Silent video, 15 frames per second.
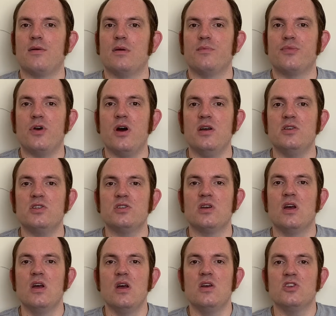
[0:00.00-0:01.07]
in price.
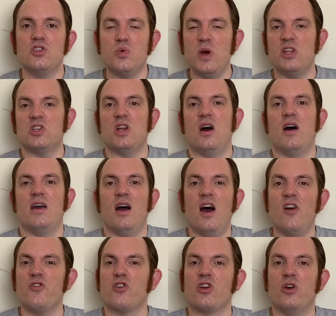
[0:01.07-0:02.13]
Switch Lite,
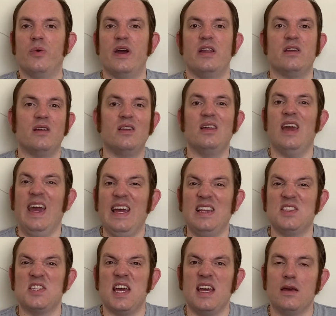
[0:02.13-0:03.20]
100 quid,
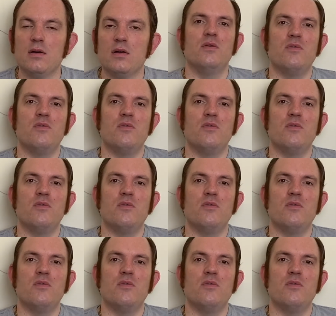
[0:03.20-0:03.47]
easy.